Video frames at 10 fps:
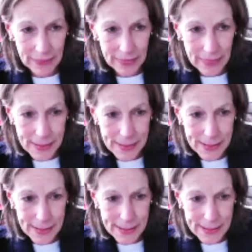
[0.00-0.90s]
Mm-hmm
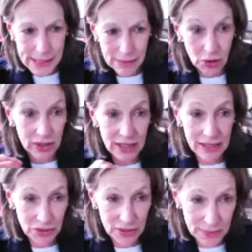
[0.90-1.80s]
more than I
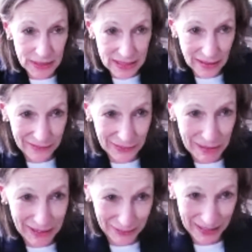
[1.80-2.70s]
trust myself in
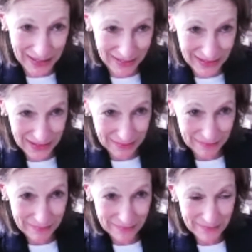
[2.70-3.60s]
my own hands.
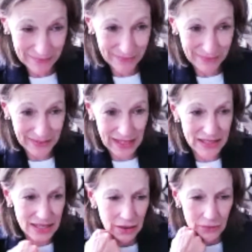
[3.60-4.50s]
Yeah.
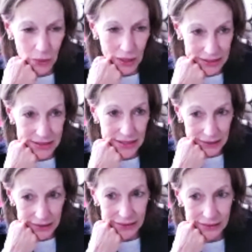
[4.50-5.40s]
That's how wise they
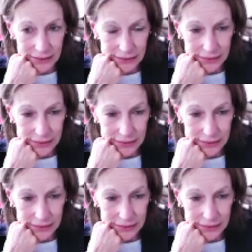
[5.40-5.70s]
are.